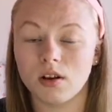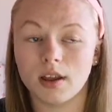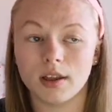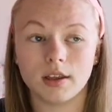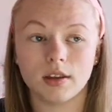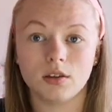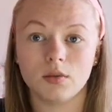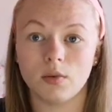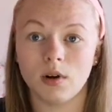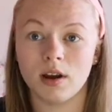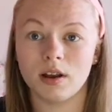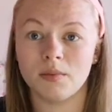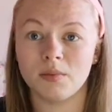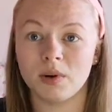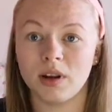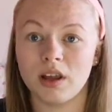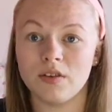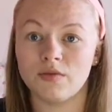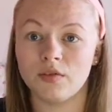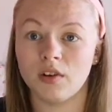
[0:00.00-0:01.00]
Like, do I
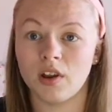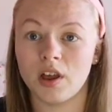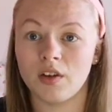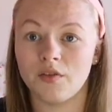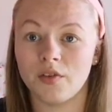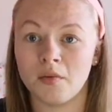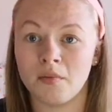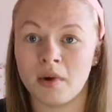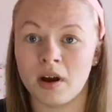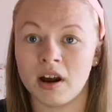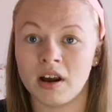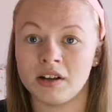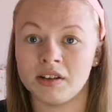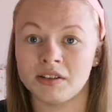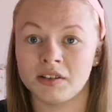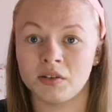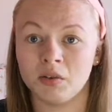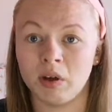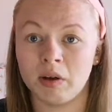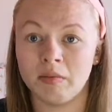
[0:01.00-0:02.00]
believe in life on
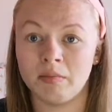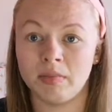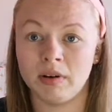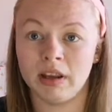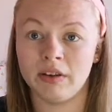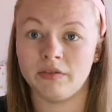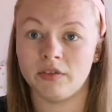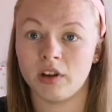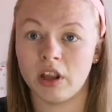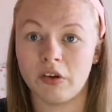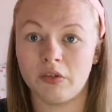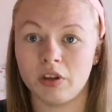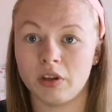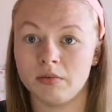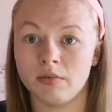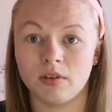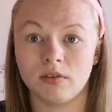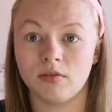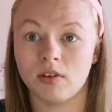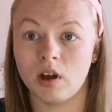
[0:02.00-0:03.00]
Mars and do I believe in life on
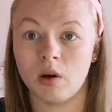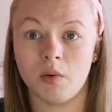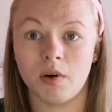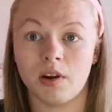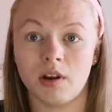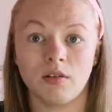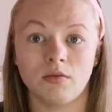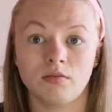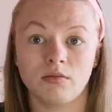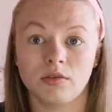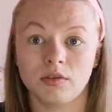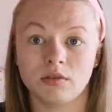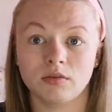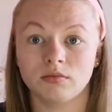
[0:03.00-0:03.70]
the moon? No, I don't.